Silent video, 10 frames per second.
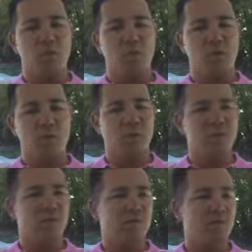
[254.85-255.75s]
A good
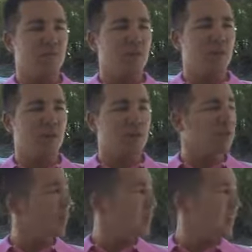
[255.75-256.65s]
one is the
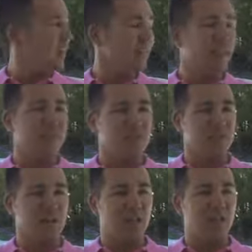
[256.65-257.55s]
up to
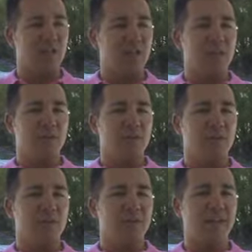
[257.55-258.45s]
$8,000
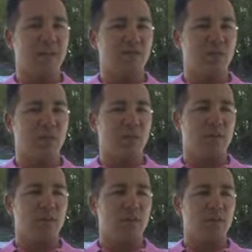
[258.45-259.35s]
tax credit
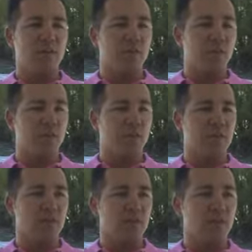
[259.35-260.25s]
that the
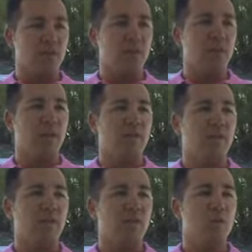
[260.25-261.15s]
government's getting right now, that
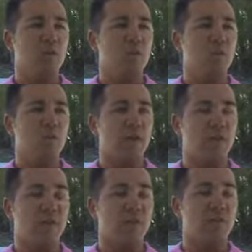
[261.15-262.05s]
they
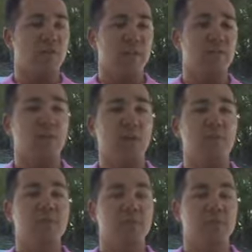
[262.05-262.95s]
will actually give you
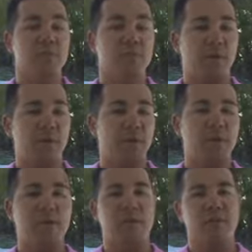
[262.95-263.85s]
up to,
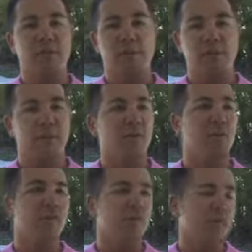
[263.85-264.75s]
depending on your
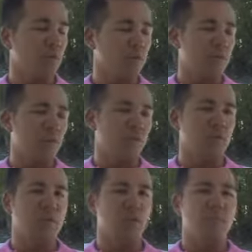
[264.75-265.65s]
income and the purchase price
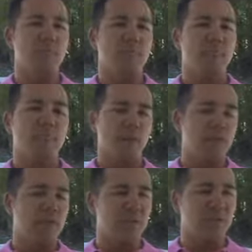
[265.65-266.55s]
of your home, they'll
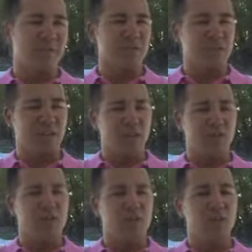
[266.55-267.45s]
give you up to
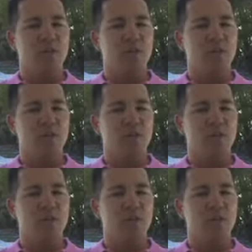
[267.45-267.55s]
$8,000